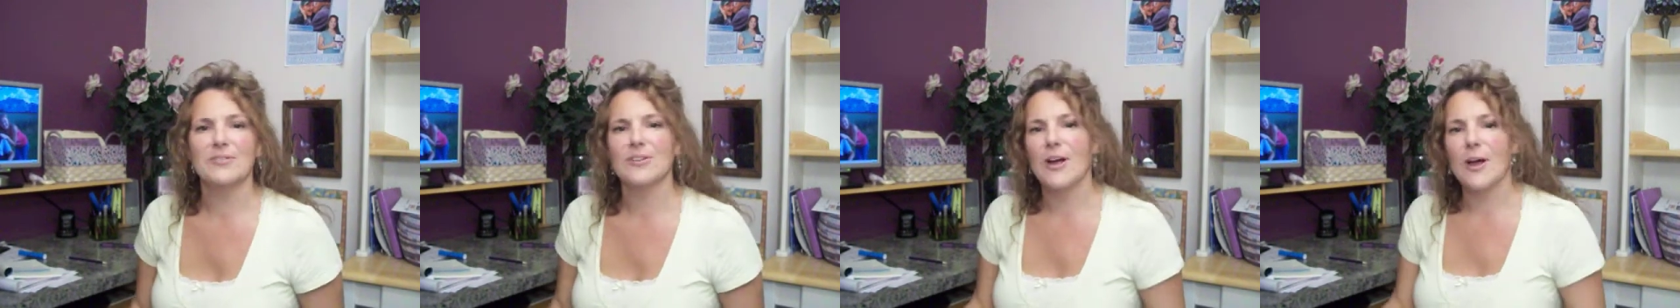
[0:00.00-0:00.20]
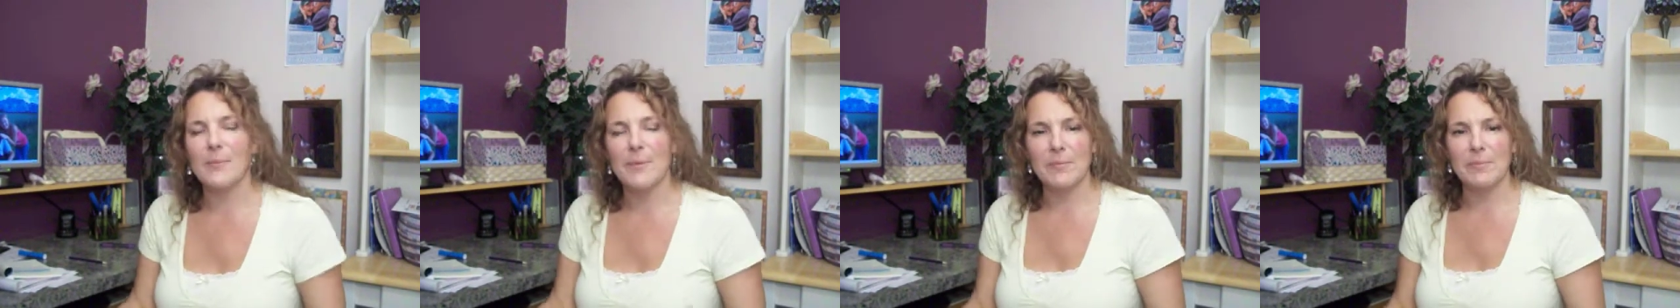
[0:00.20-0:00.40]

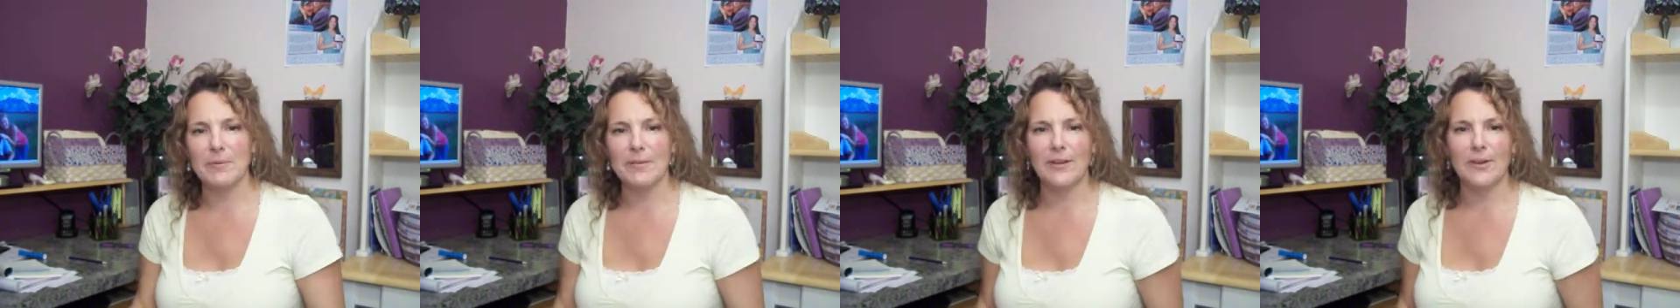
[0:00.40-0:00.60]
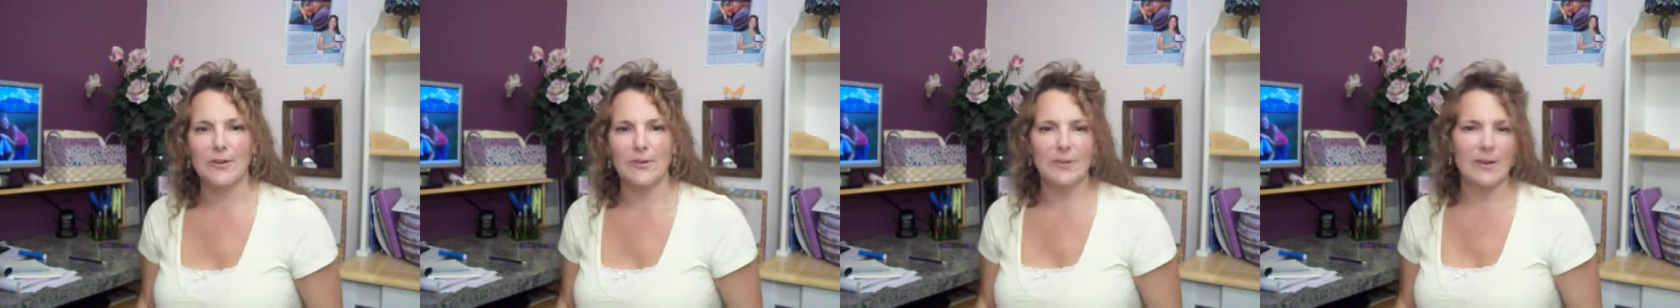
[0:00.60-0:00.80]
comment
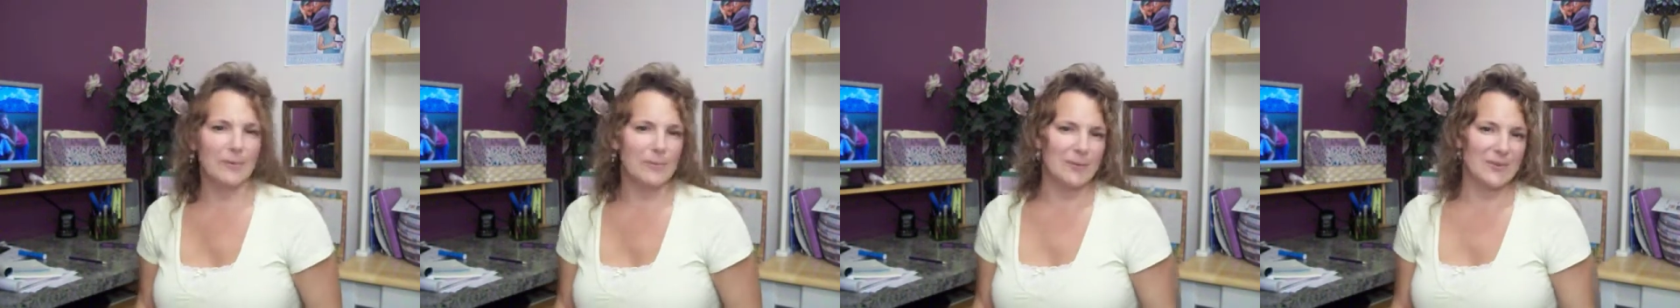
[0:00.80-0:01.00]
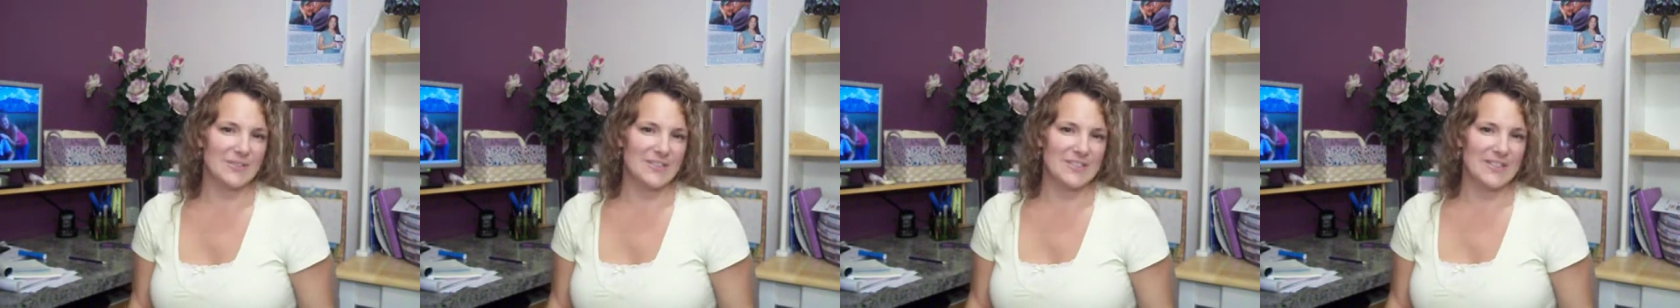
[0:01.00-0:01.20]
below, and
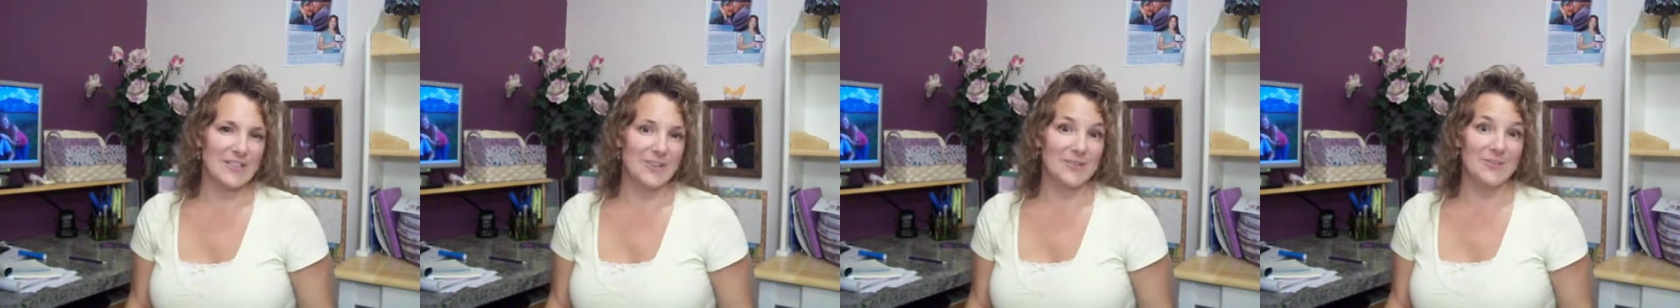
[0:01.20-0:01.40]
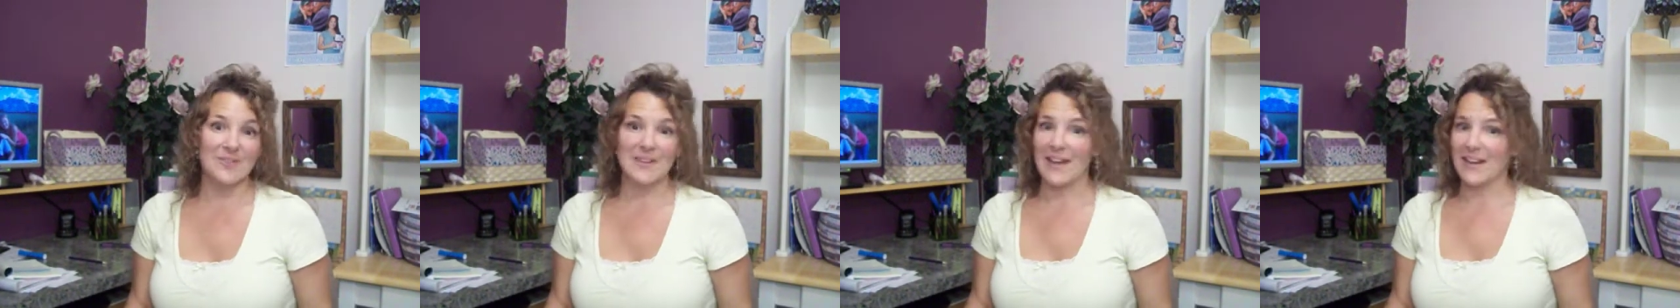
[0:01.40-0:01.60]
we'll see
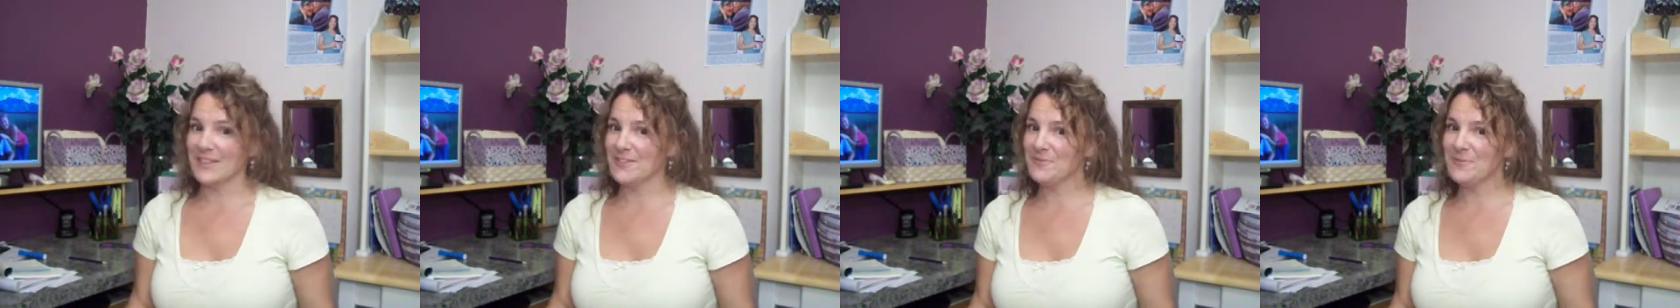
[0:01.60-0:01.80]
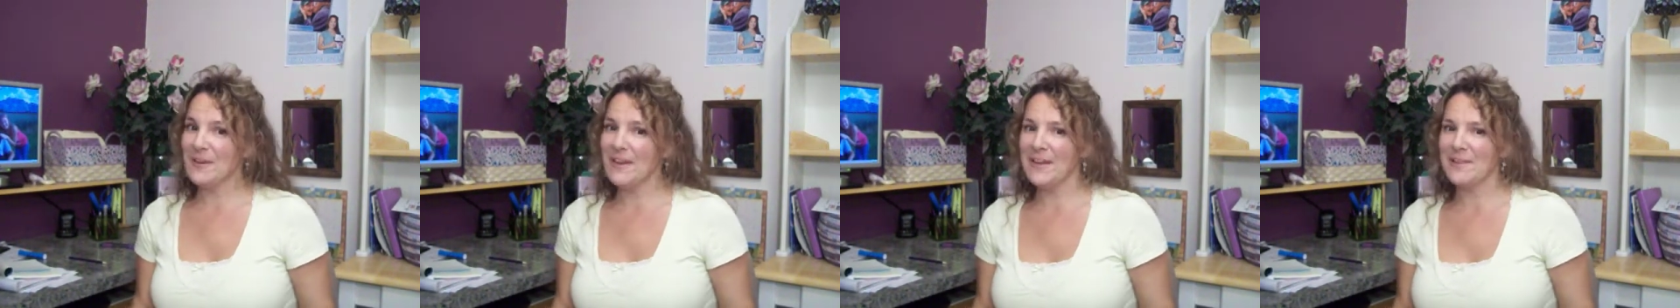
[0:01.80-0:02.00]
you next
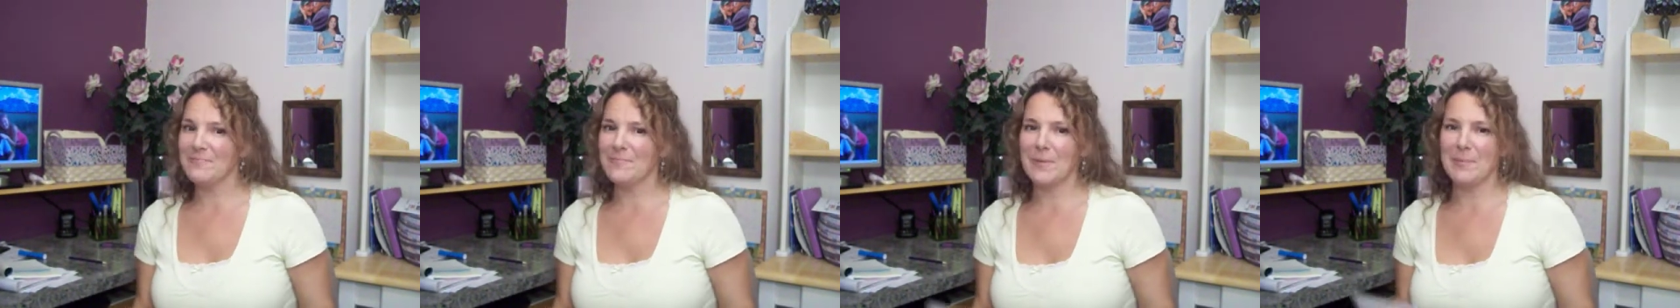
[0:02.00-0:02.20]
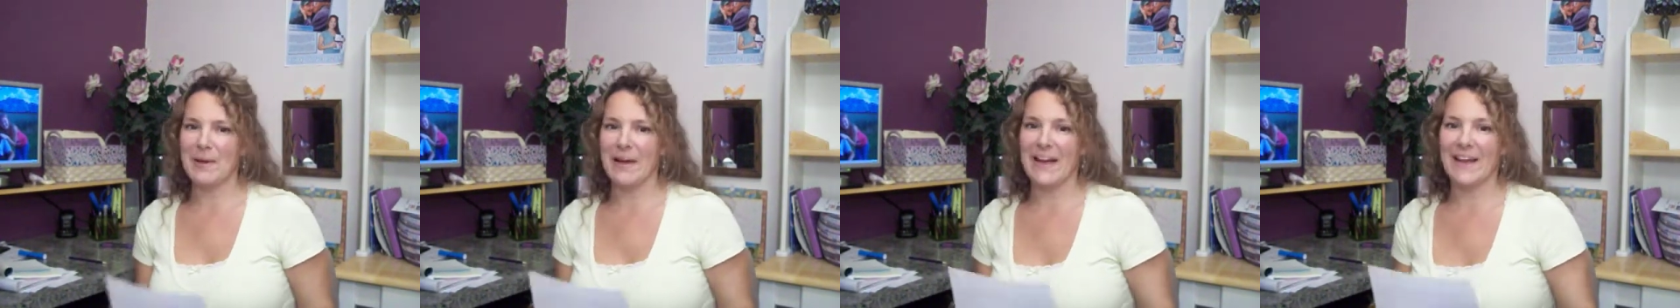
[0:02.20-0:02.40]
week.
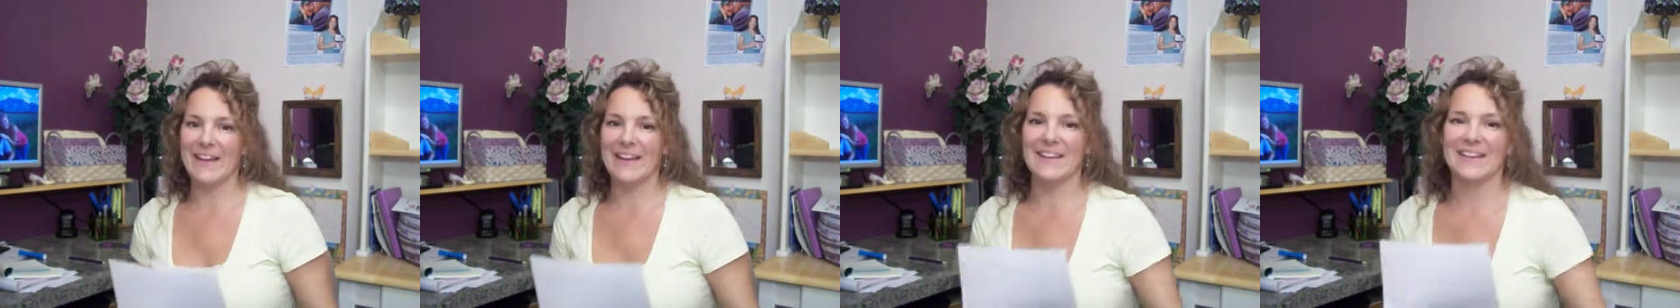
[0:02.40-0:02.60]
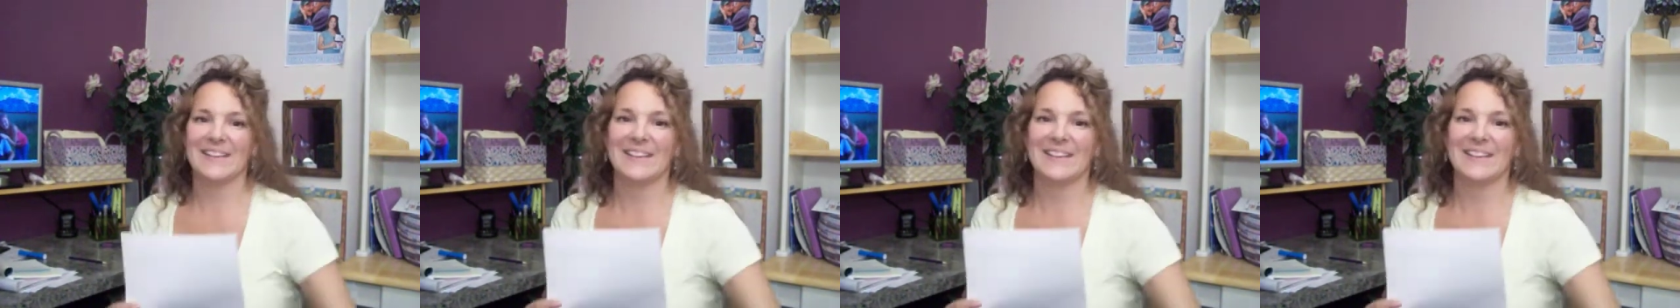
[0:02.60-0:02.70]
Bye-bye.